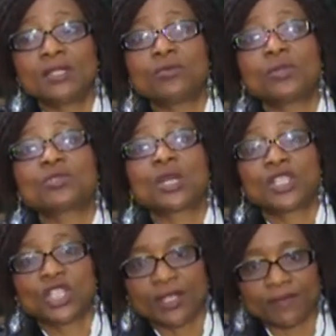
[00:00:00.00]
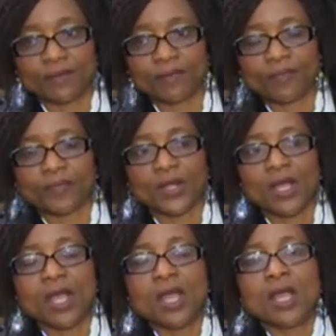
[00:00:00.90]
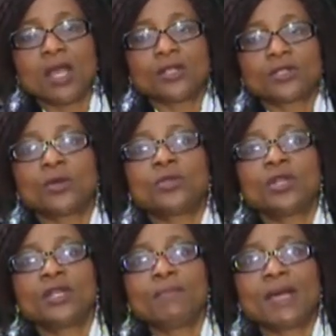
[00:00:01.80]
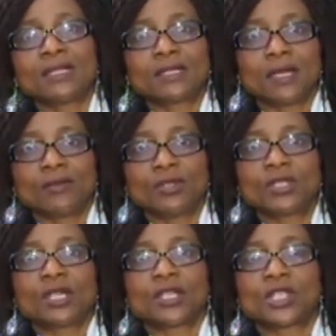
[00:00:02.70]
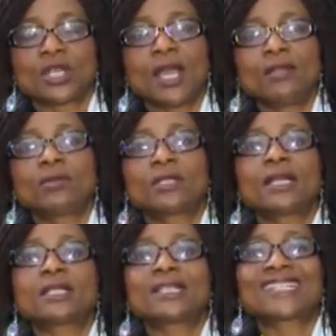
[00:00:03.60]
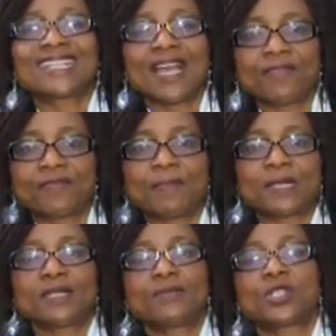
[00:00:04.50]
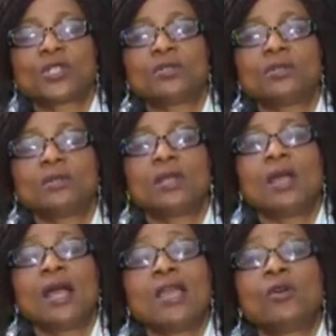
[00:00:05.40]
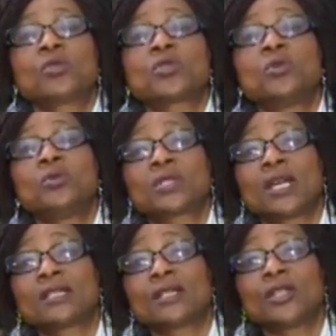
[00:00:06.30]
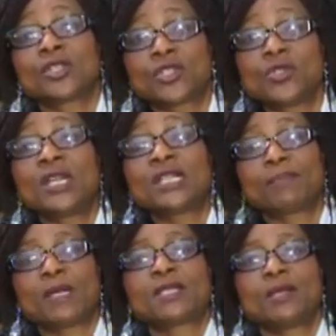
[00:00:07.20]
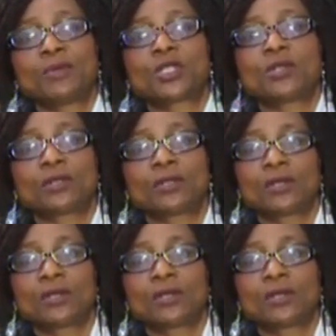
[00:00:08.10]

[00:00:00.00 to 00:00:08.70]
you want to achieve. So during my research, I looked at staff perception. I also looked at students' perception